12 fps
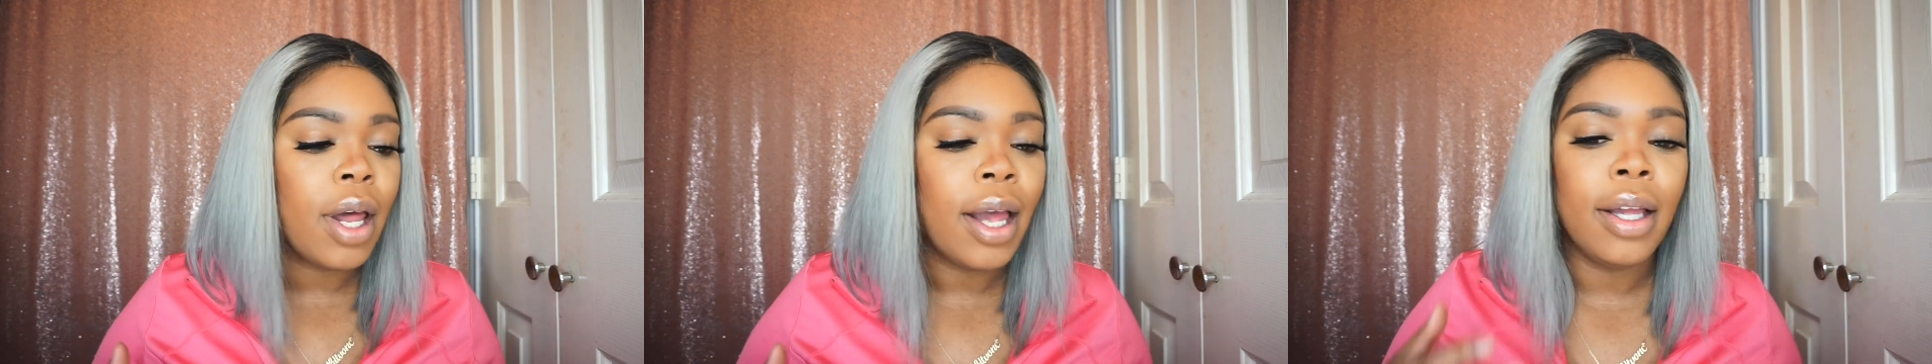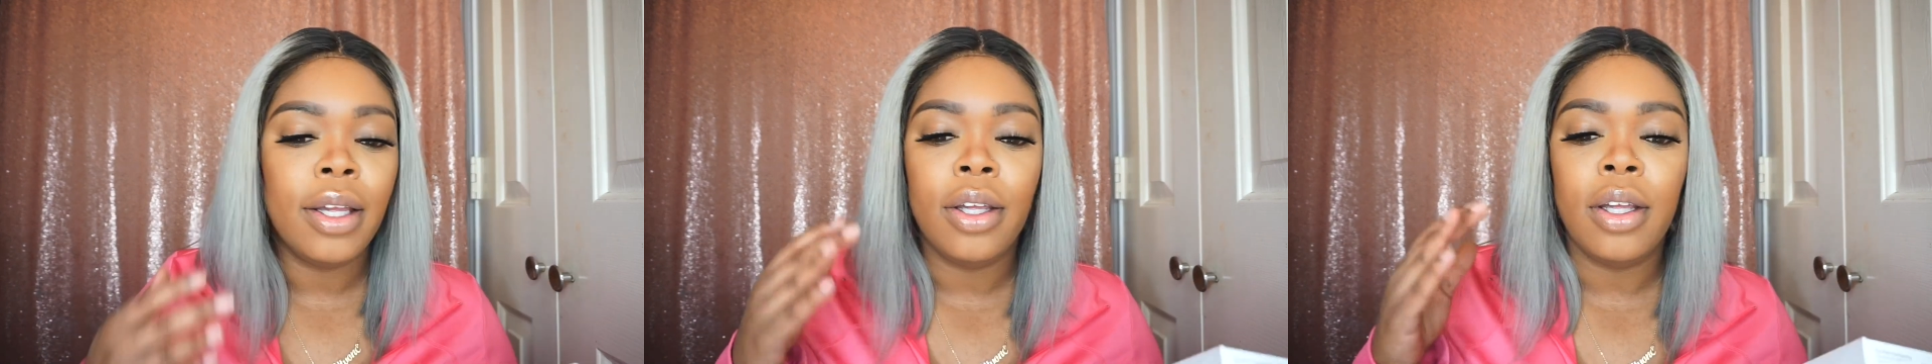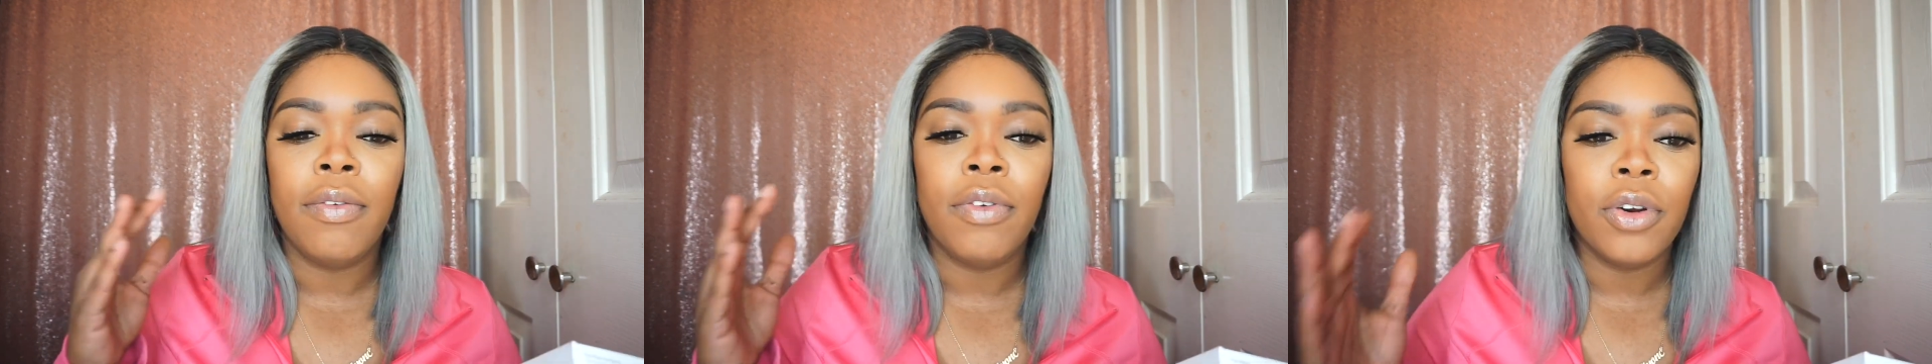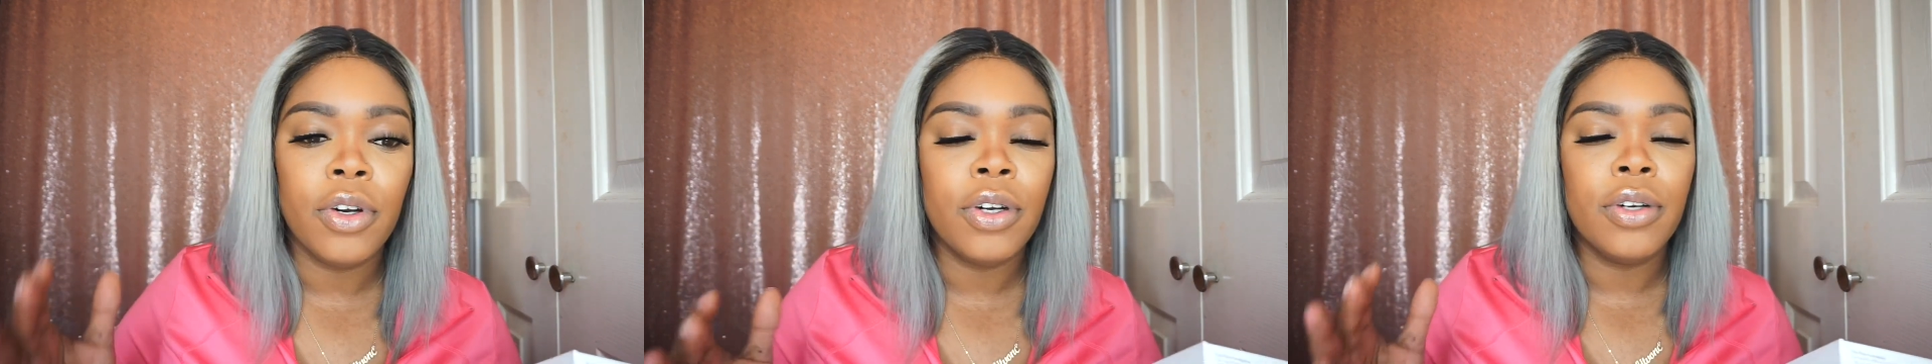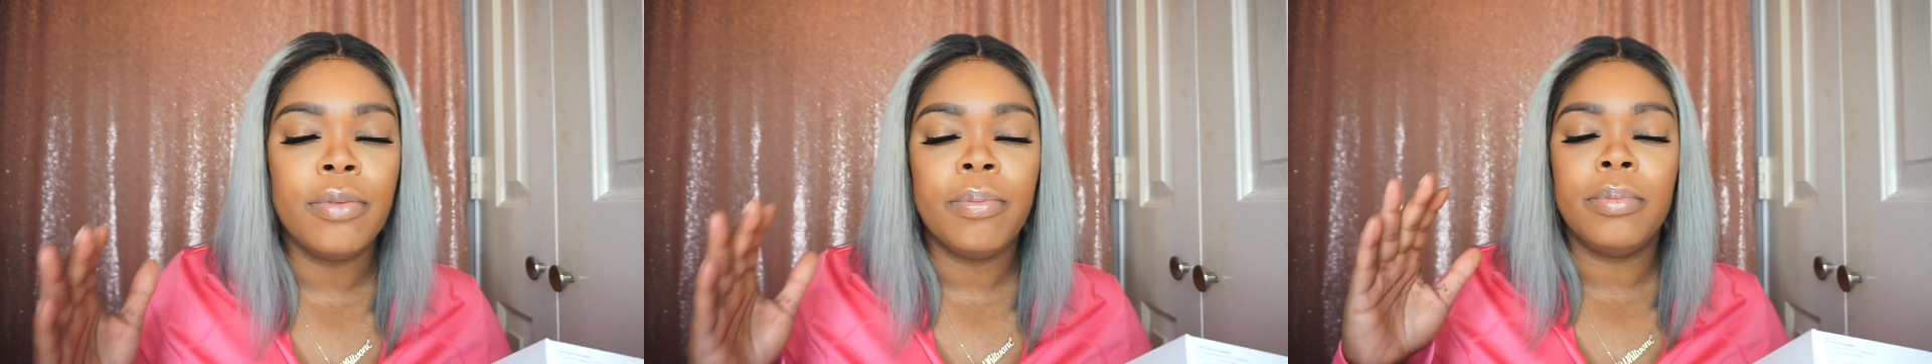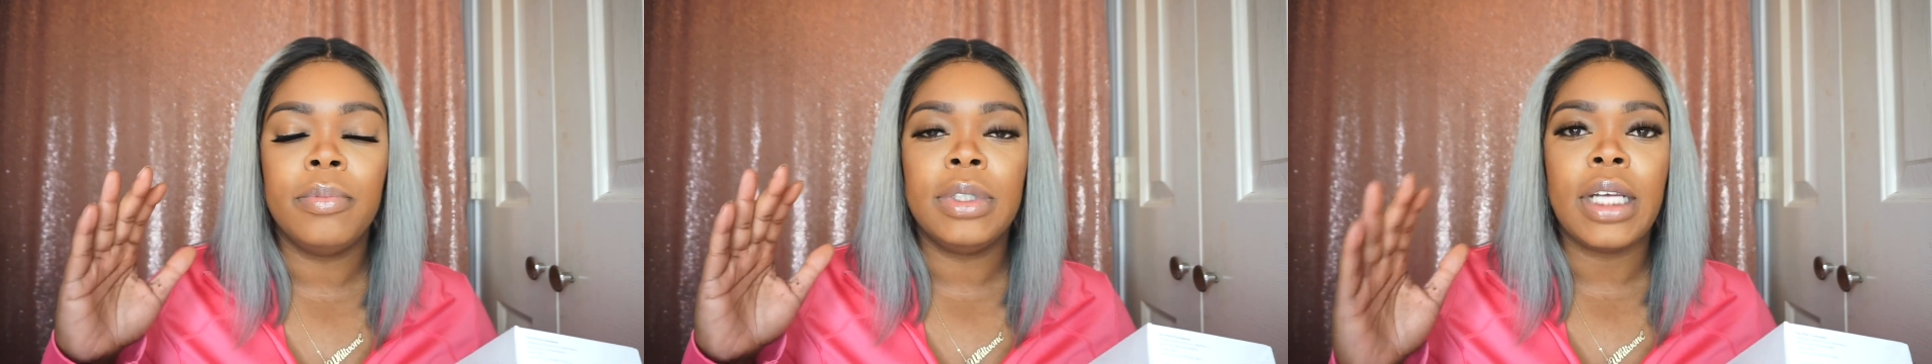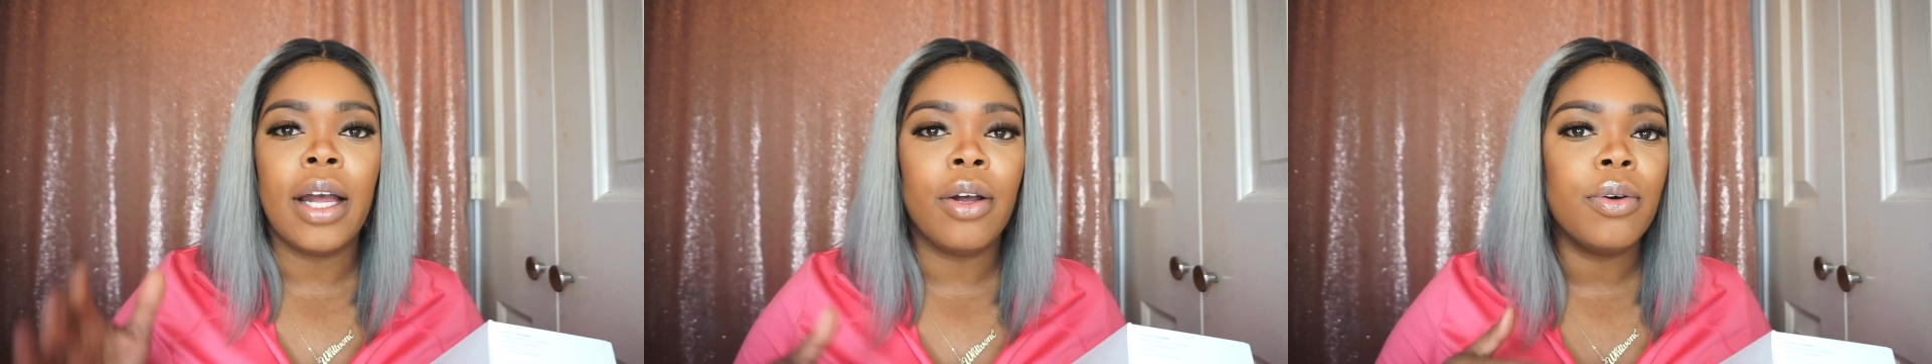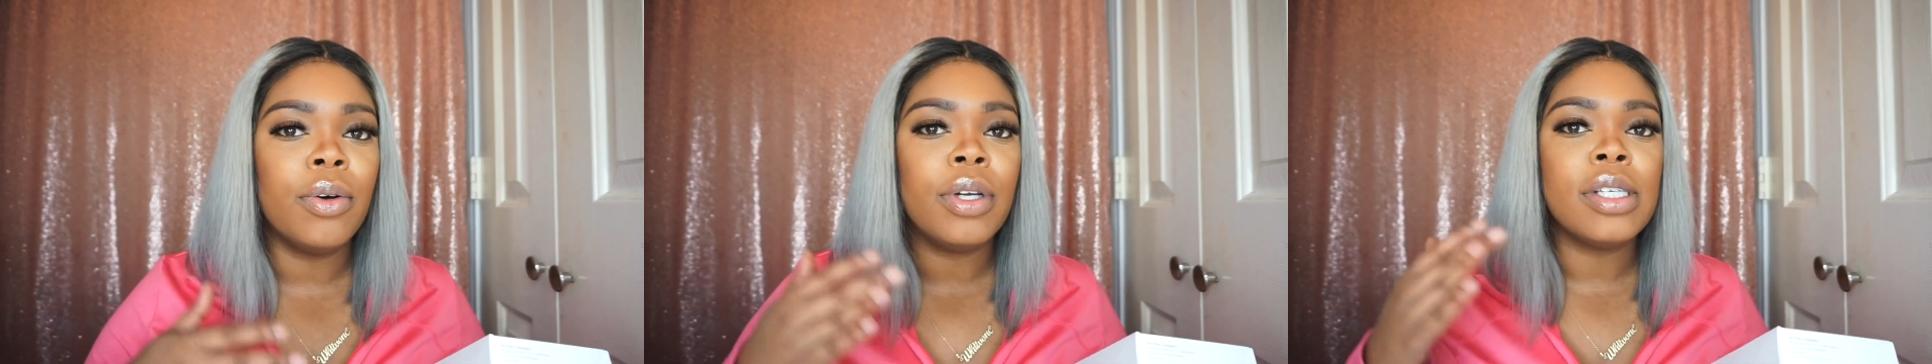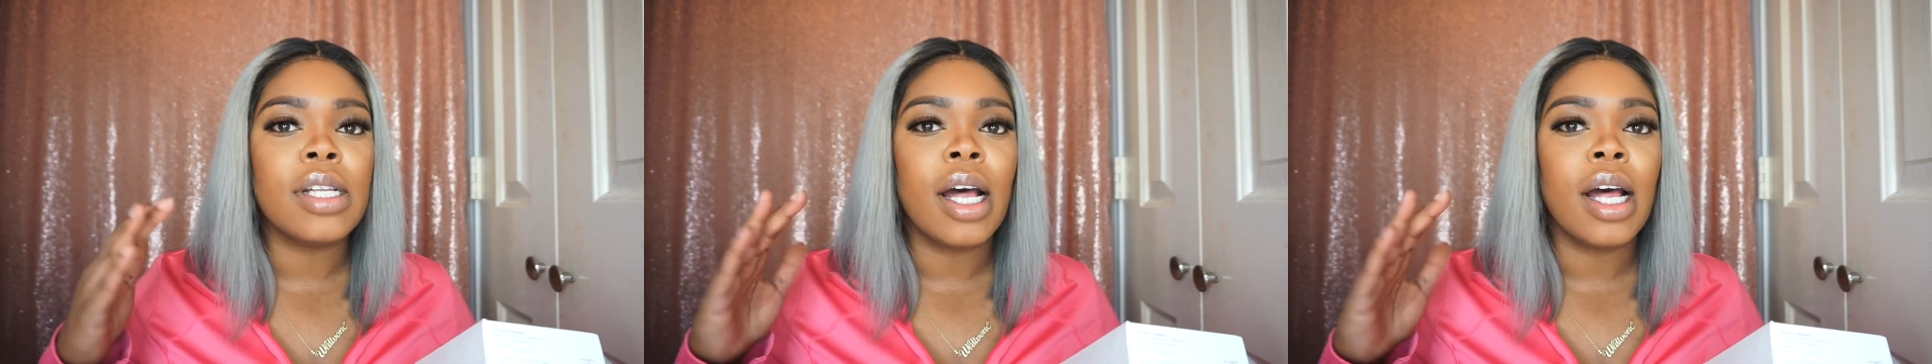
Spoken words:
like if your cycle is